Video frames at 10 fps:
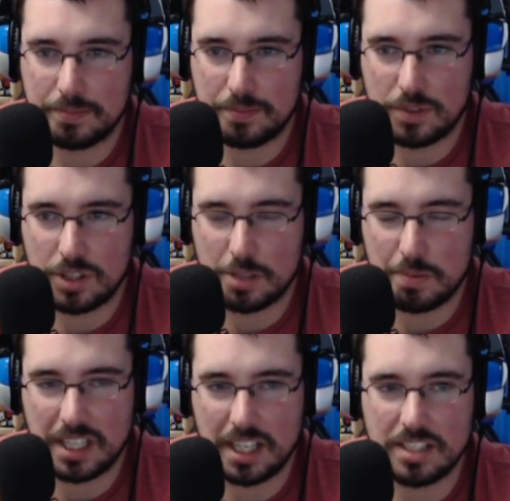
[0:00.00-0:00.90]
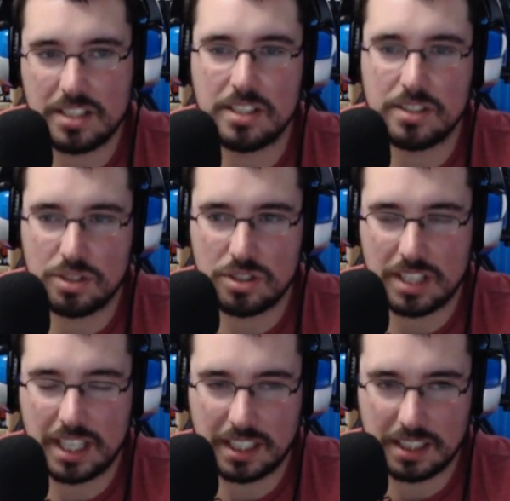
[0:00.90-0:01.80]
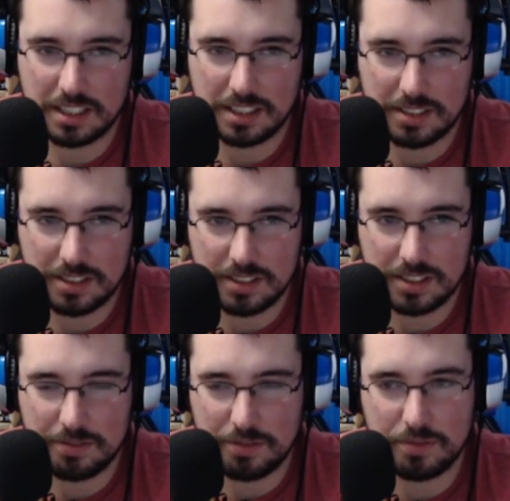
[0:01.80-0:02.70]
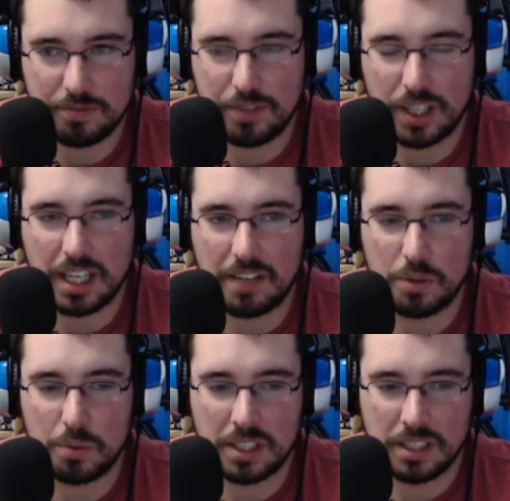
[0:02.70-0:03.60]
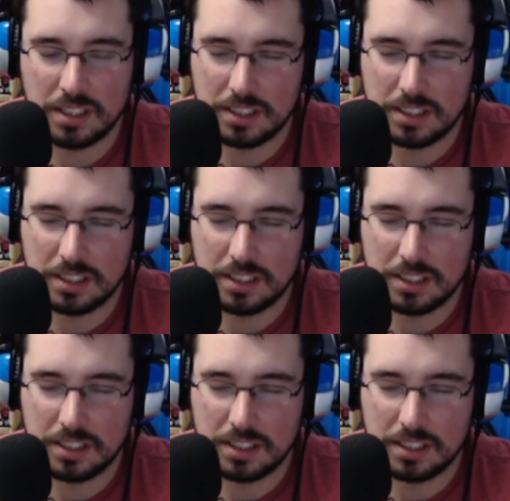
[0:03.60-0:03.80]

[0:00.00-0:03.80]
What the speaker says: just because he's just like, fuck everyone.